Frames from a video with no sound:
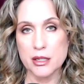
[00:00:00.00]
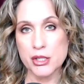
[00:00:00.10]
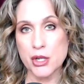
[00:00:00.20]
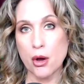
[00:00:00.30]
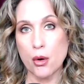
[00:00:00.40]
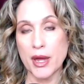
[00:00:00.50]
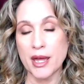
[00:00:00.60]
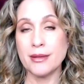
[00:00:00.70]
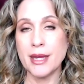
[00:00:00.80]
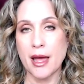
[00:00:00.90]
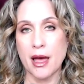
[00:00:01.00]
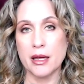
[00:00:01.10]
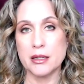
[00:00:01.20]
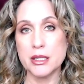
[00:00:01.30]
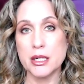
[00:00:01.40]
So, in the
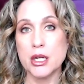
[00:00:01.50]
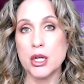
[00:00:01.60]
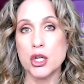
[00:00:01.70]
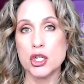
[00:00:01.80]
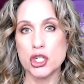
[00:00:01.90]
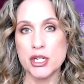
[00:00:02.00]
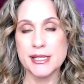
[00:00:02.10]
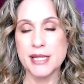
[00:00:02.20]
end, she